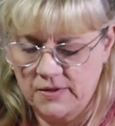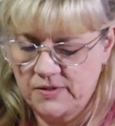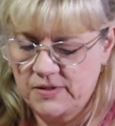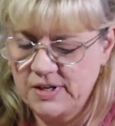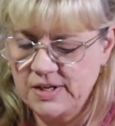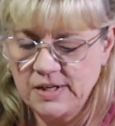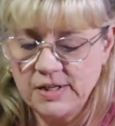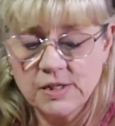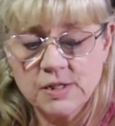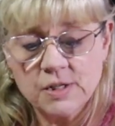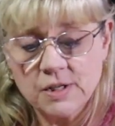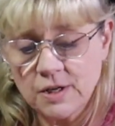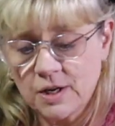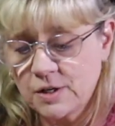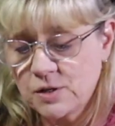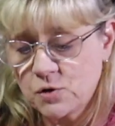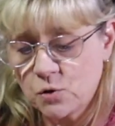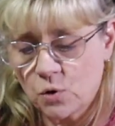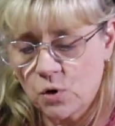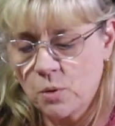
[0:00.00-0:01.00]
these
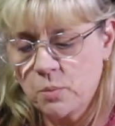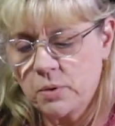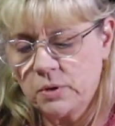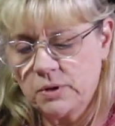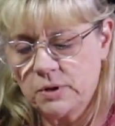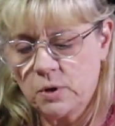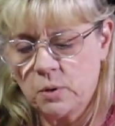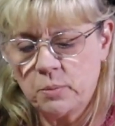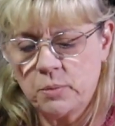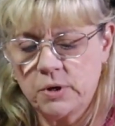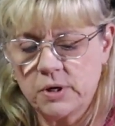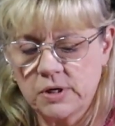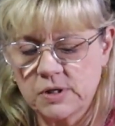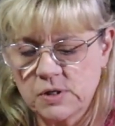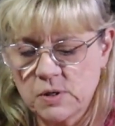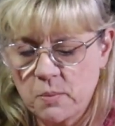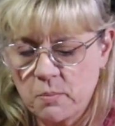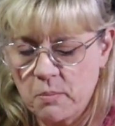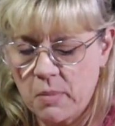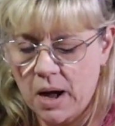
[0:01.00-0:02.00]
adorable little
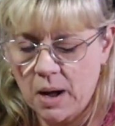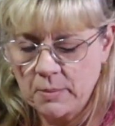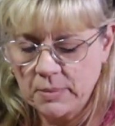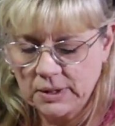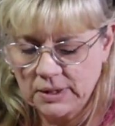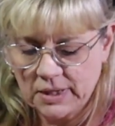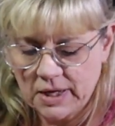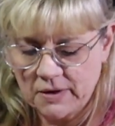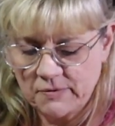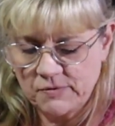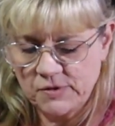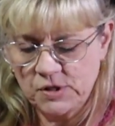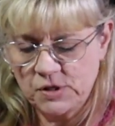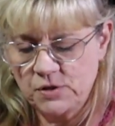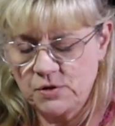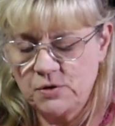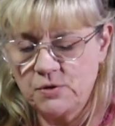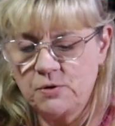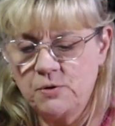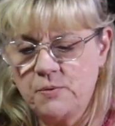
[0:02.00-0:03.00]
books. Mama Loves
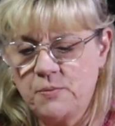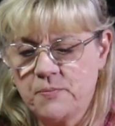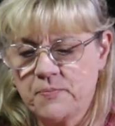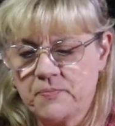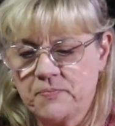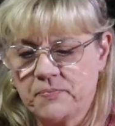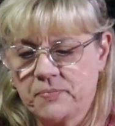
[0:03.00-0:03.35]
You,